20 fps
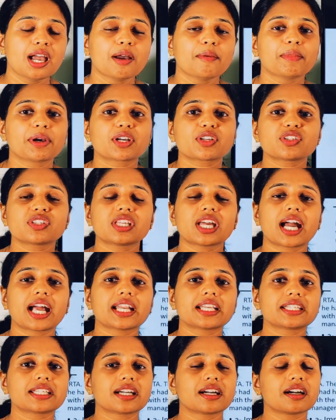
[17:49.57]
because
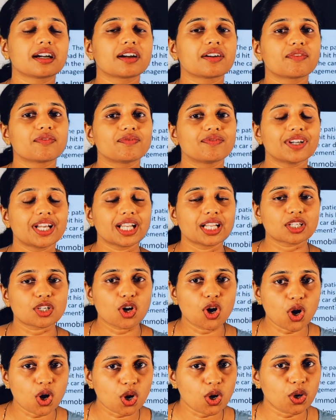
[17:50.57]
that will
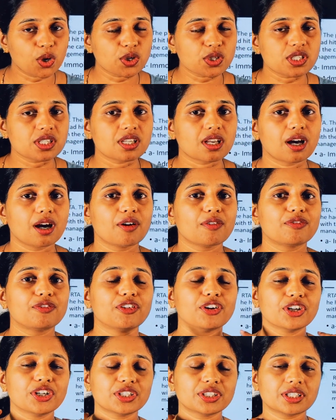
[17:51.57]
cause
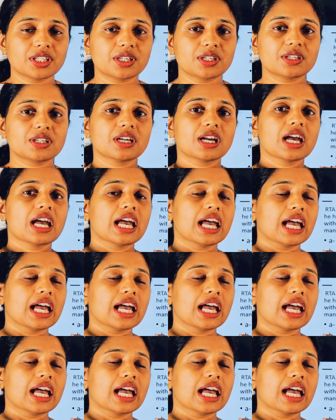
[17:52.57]
further